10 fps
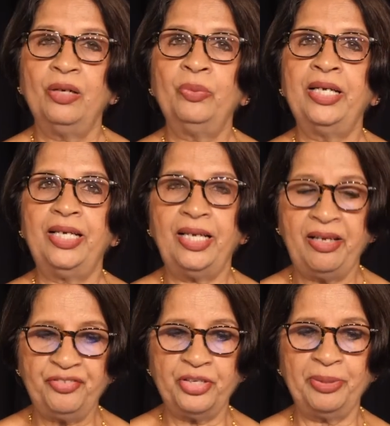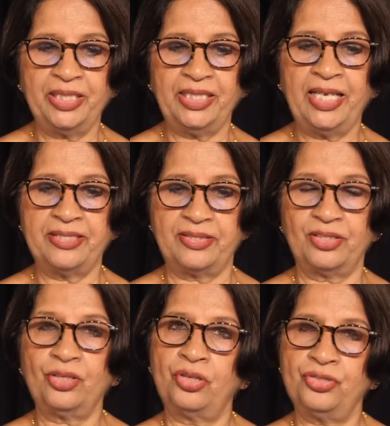where everybody has a
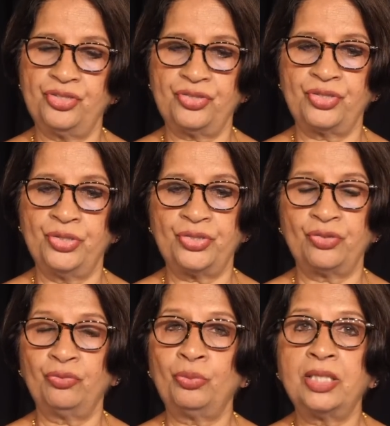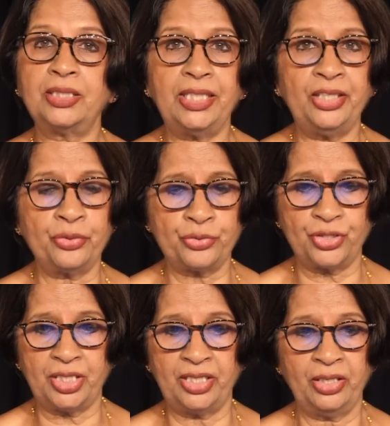consciousness of what he or
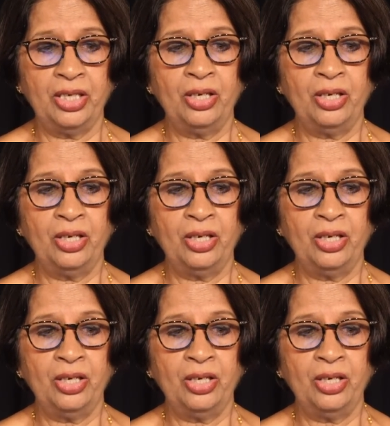she